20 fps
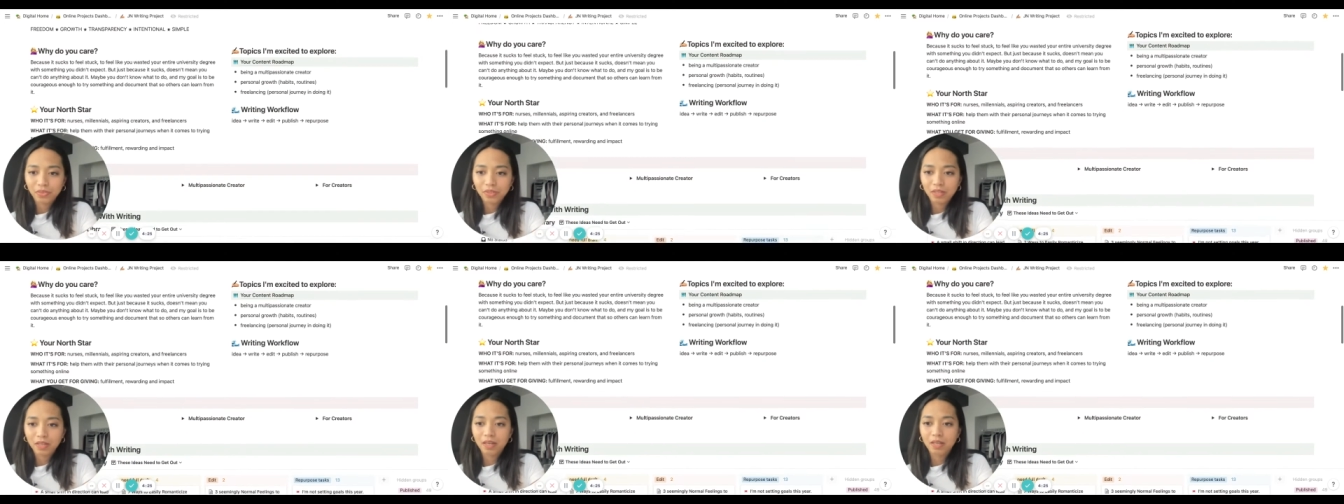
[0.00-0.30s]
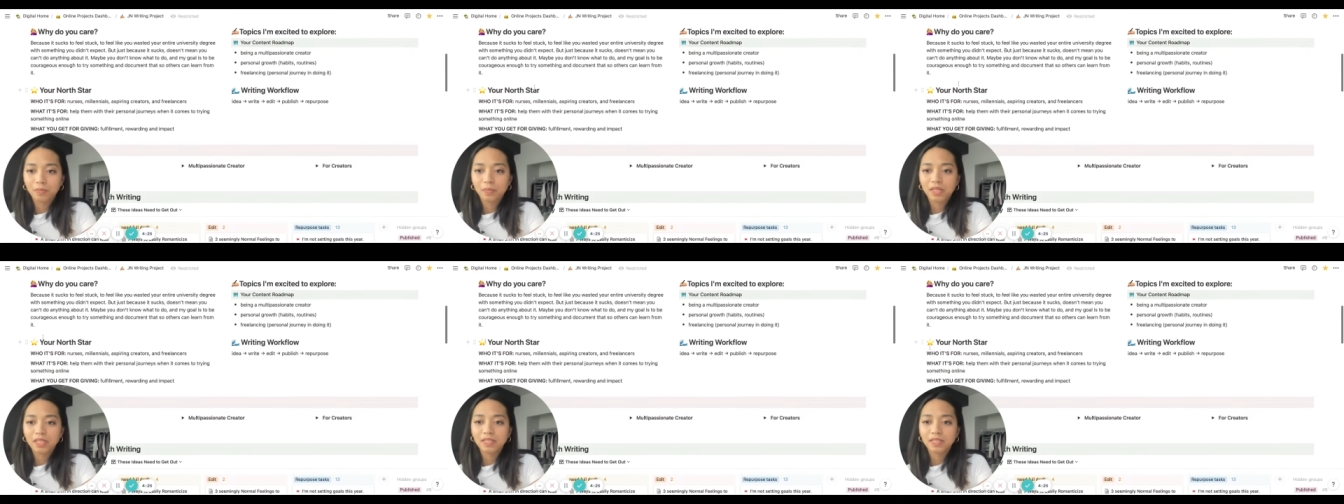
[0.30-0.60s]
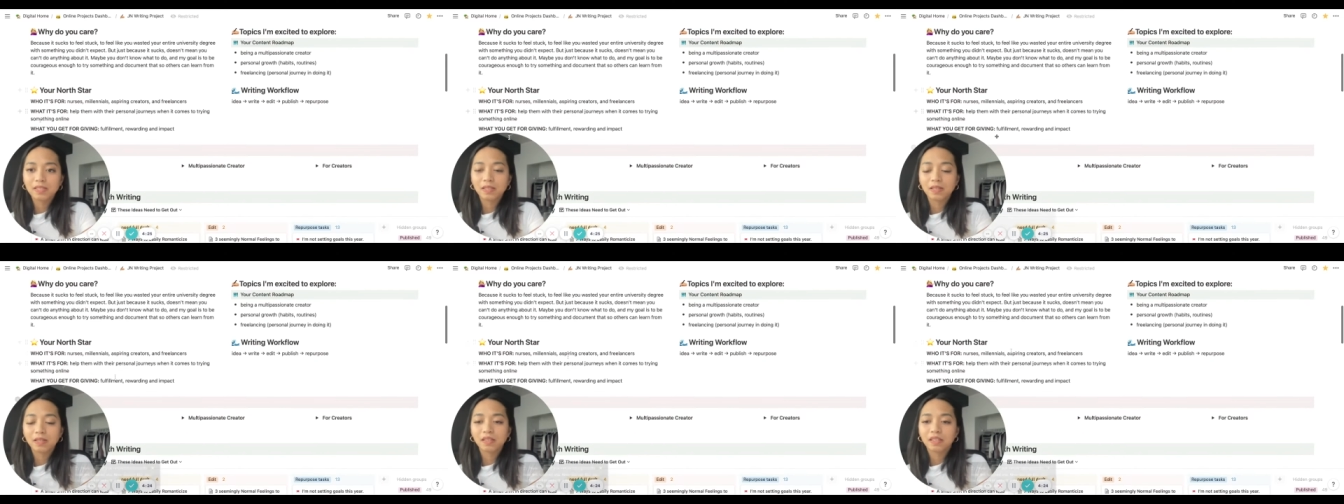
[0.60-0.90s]
And
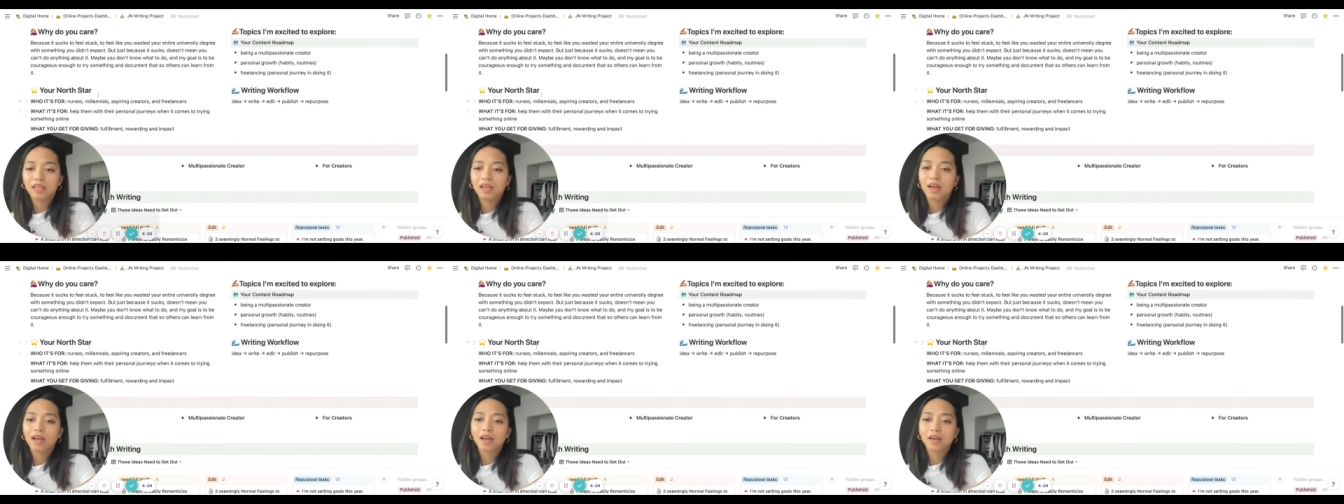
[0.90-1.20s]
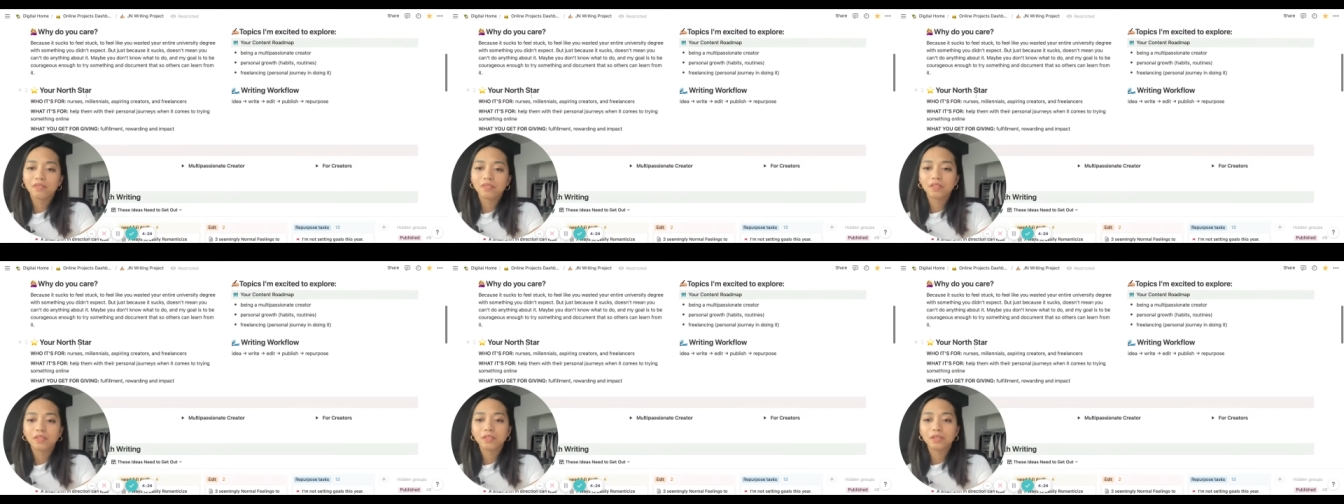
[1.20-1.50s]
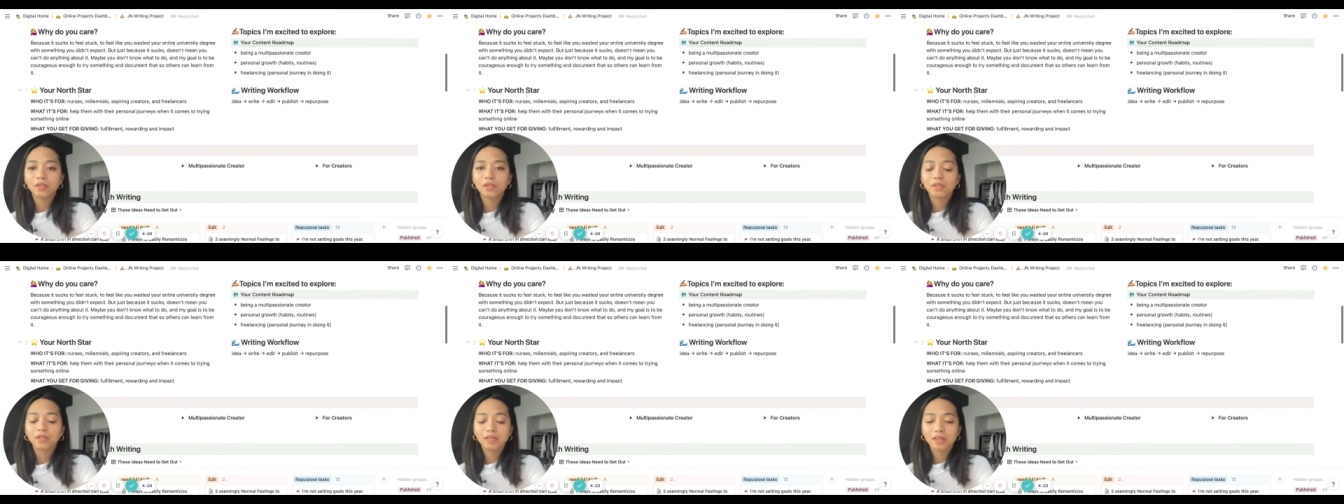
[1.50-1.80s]
basically I have a
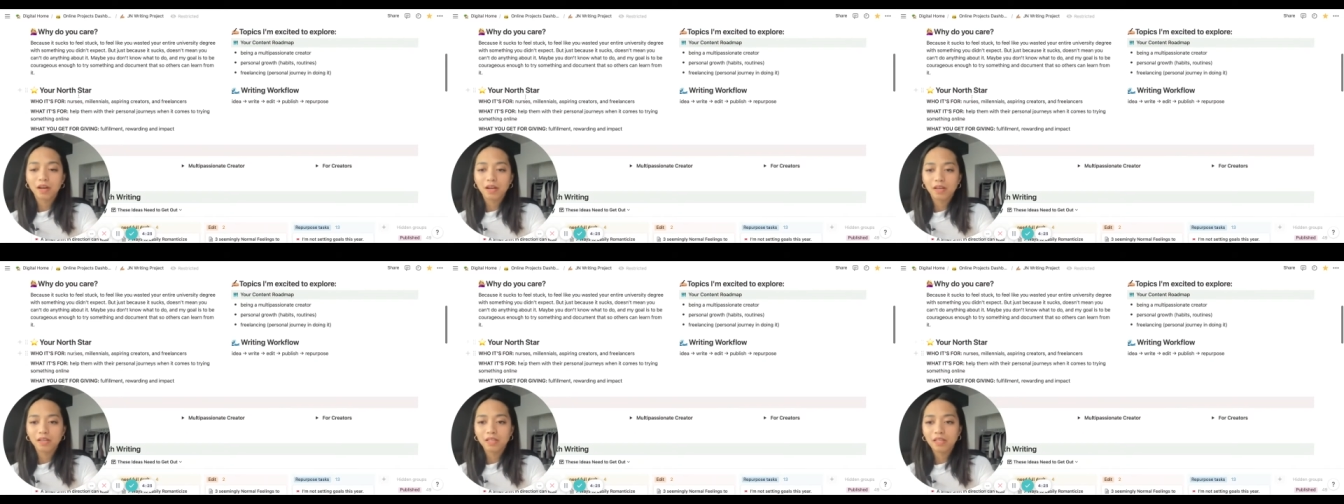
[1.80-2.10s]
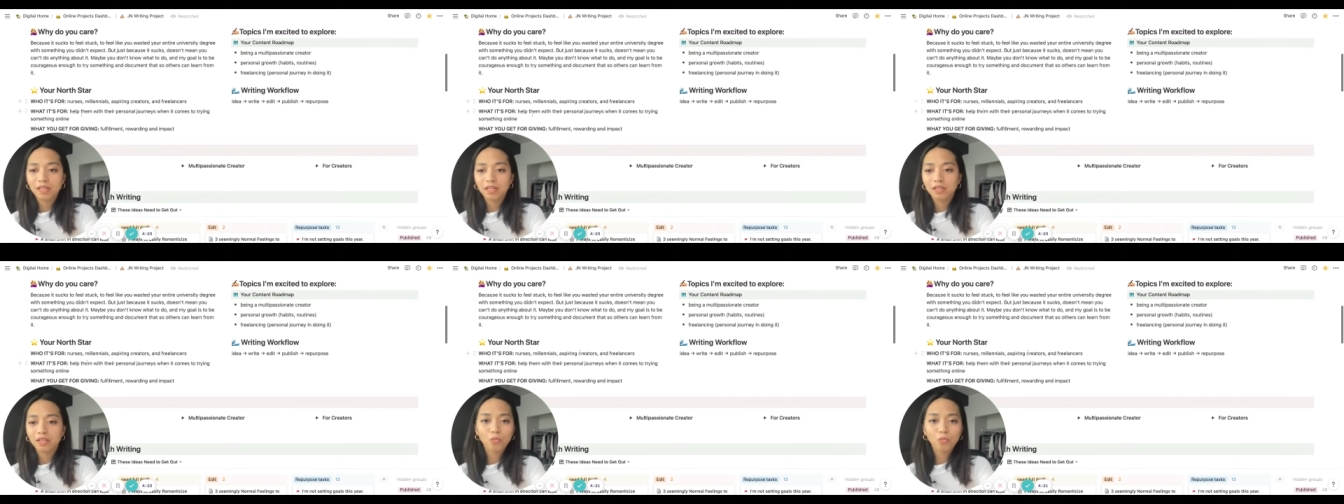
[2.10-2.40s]
little guide here,